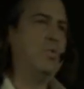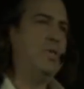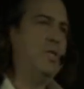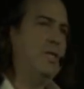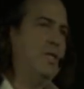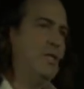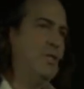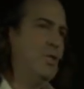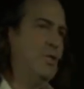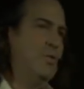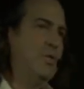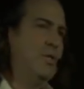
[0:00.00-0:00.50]

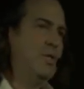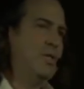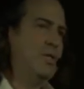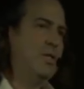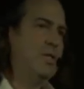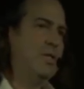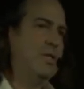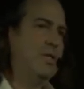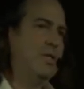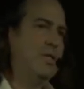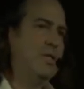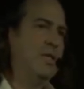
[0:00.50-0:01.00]
really doing
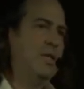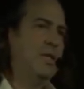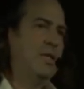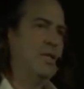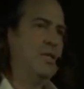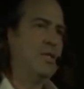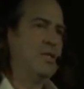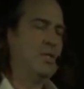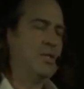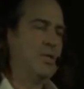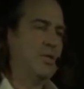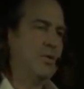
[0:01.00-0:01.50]
good,
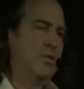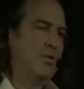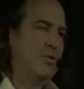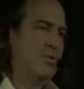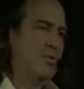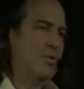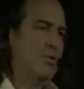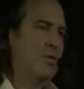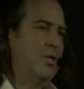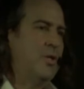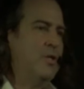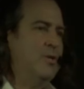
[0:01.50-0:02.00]

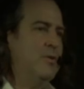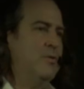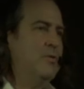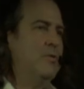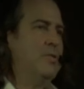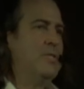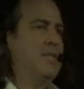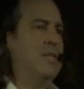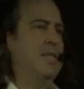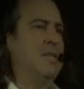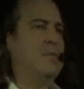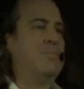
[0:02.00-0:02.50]
so go
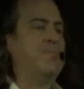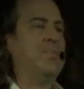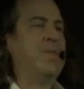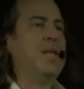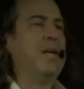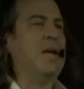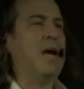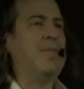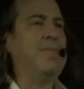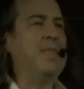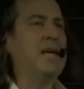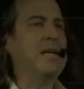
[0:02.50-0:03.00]
team.
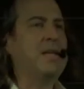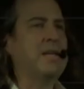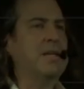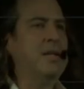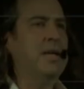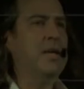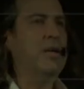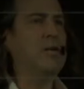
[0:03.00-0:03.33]
And that can